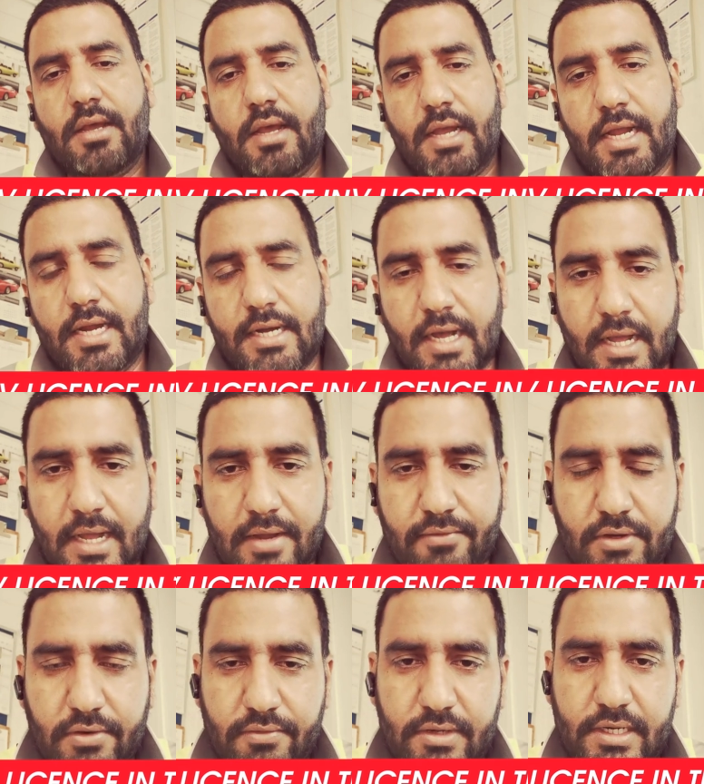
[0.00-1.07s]
And I
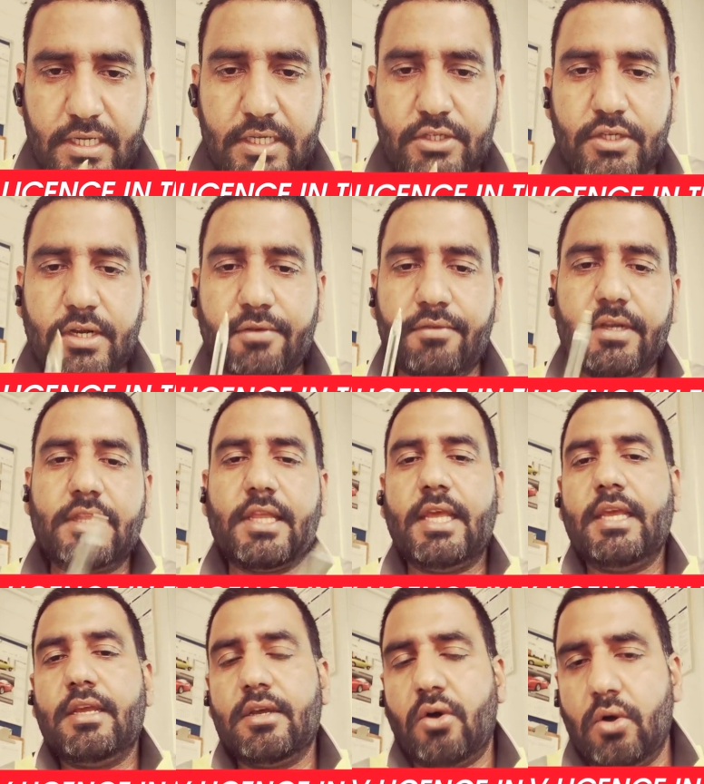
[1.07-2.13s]
have covered each and
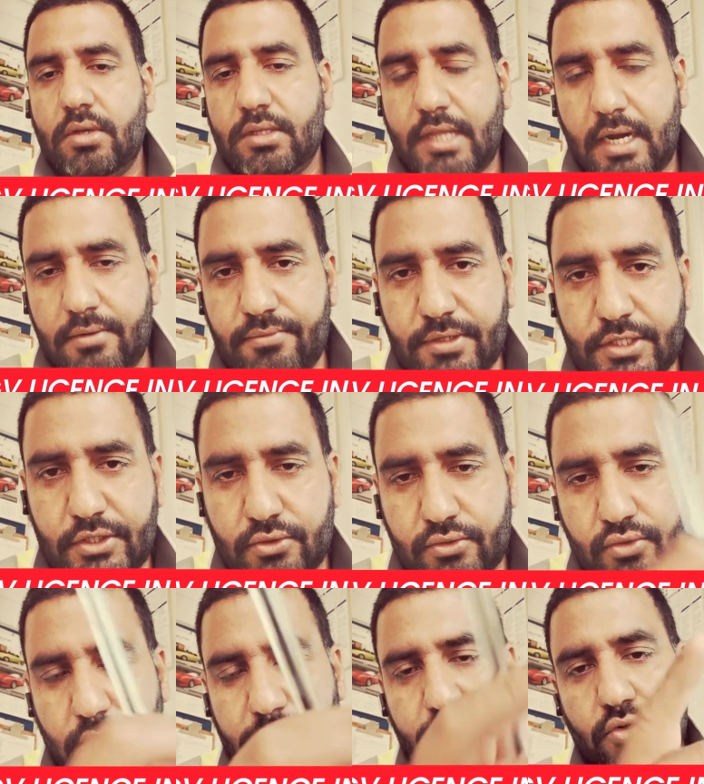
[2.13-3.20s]
everything on that video.
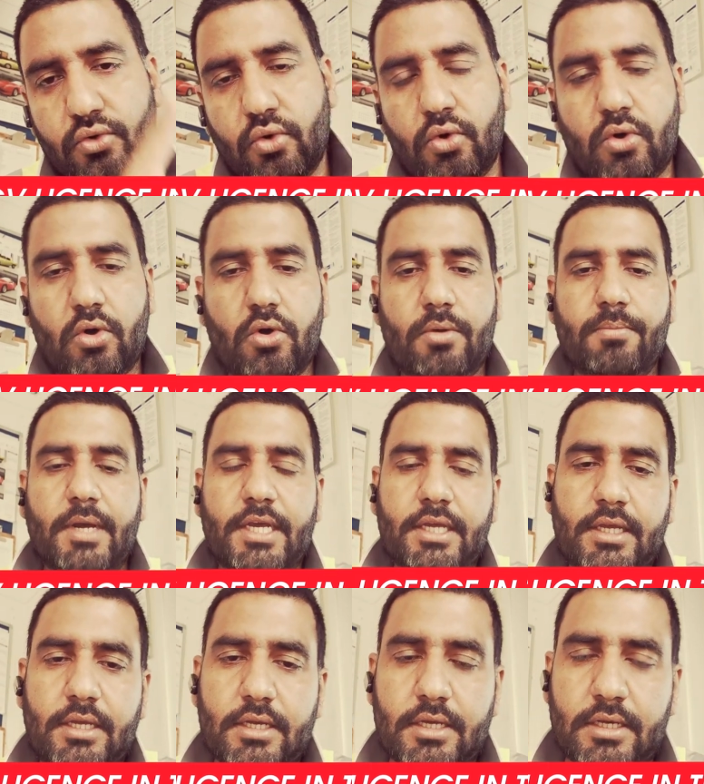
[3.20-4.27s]
So if you go on my
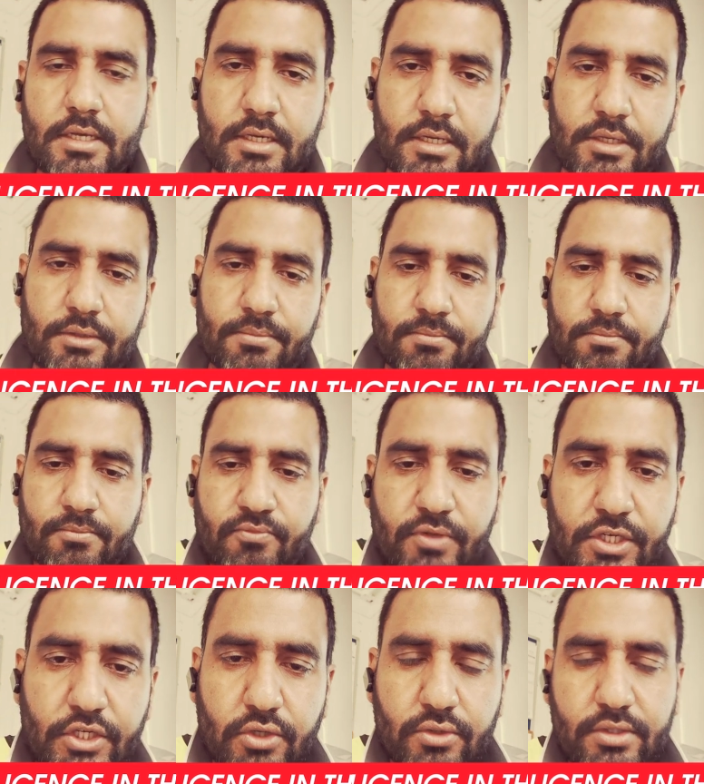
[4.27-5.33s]

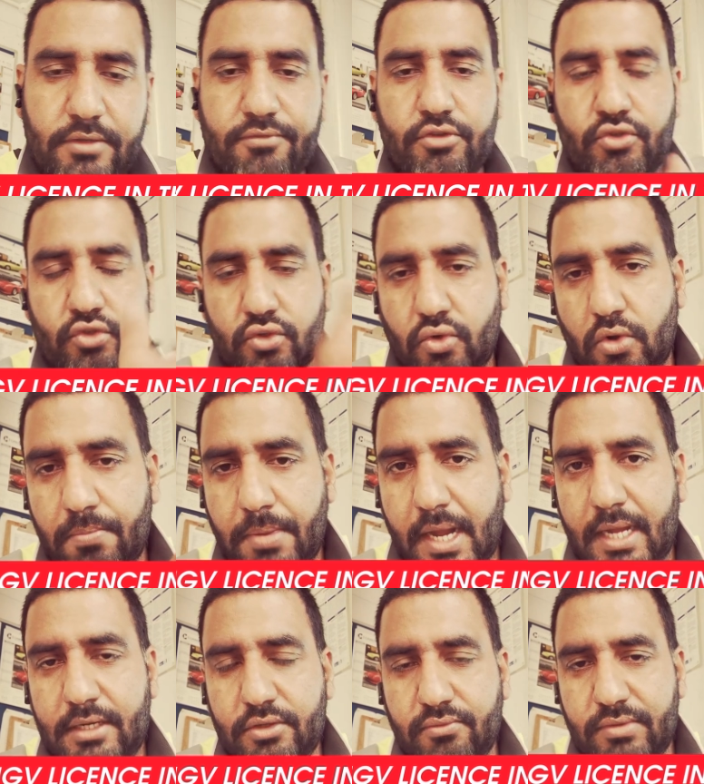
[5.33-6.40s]
videos, if you scroll
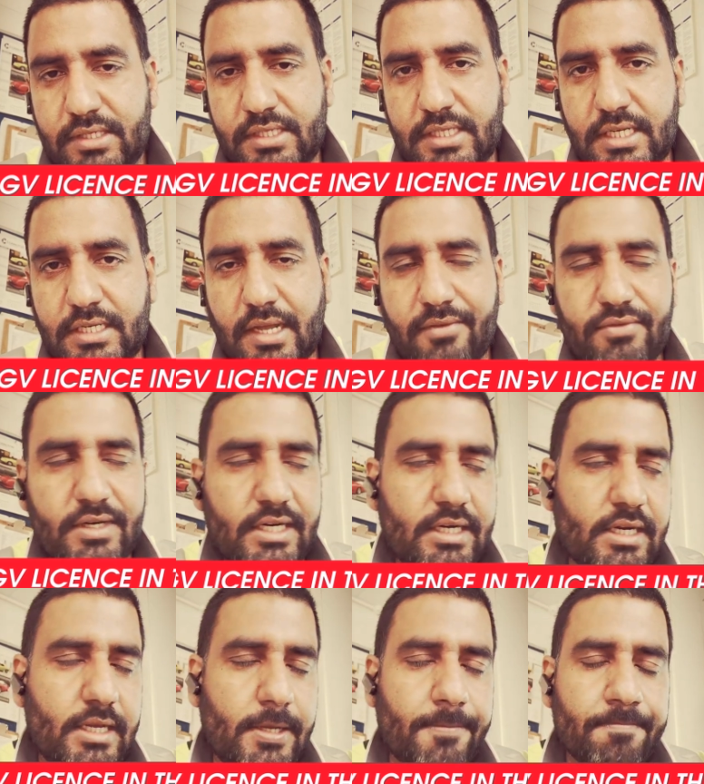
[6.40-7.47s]
back, you will see
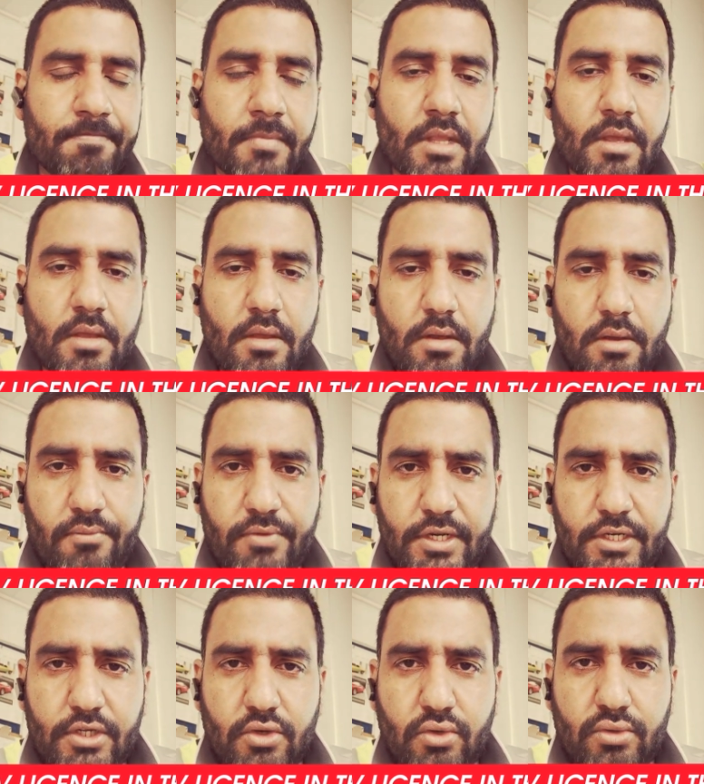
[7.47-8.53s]
definitely a
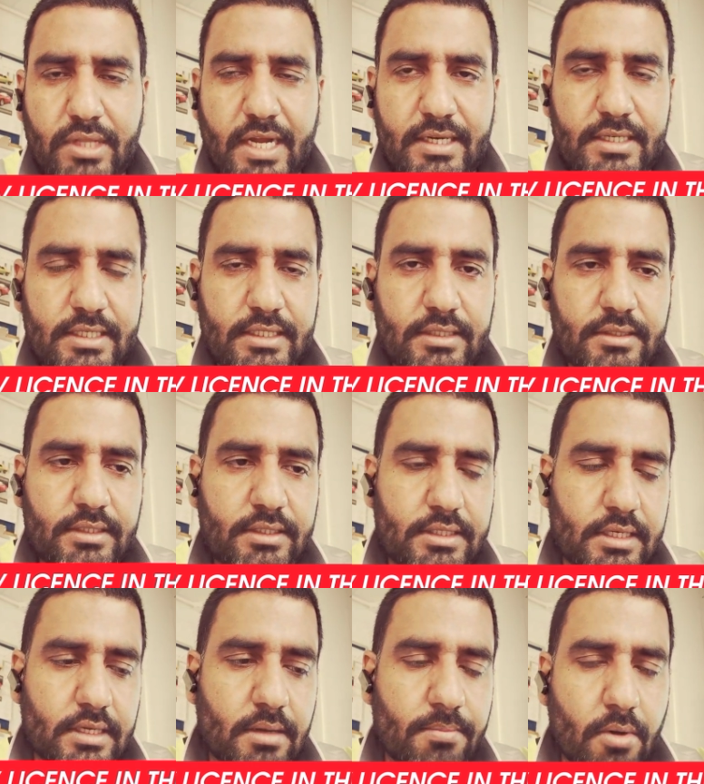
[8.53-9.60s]
video that is
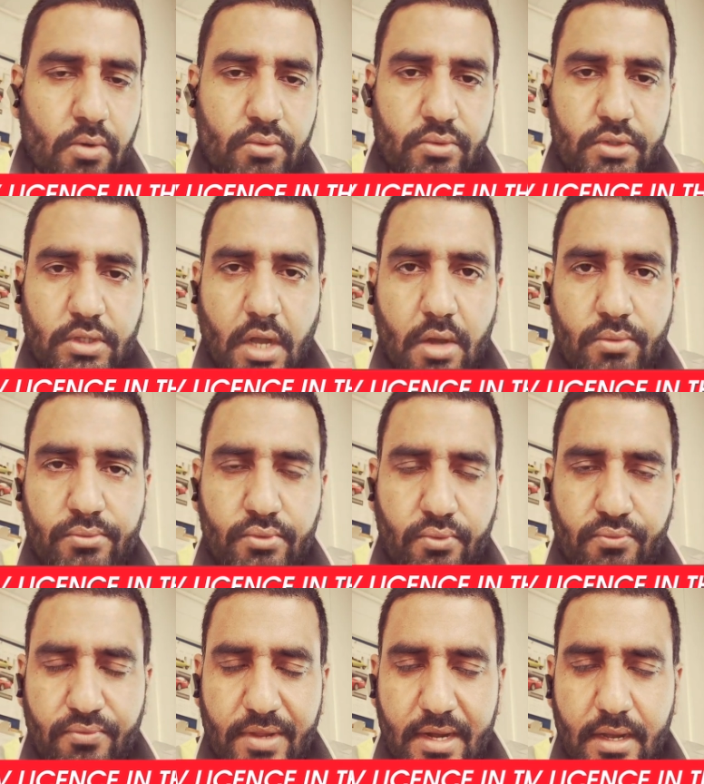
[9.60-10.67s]
about how to
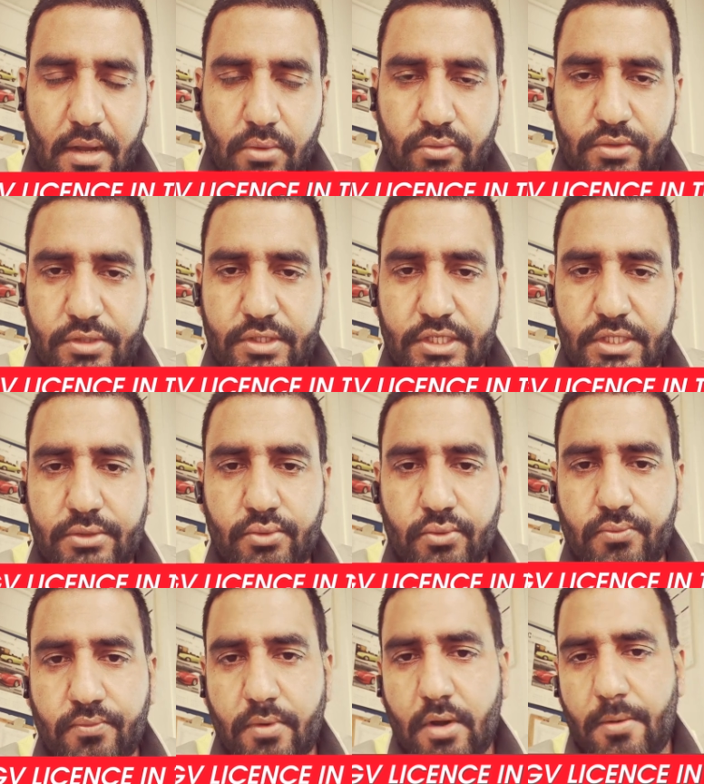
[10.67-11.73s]
fill out
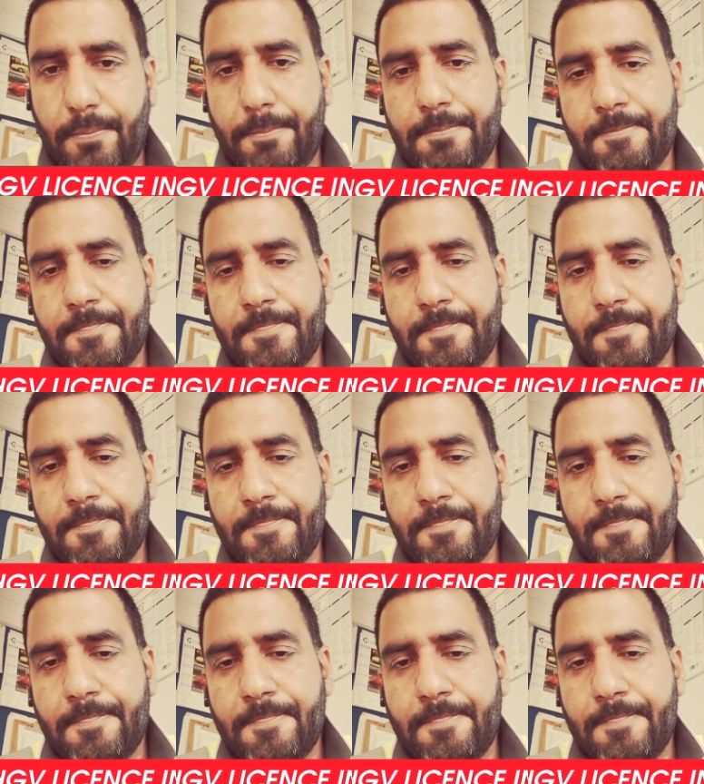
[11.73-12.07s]
D2 form.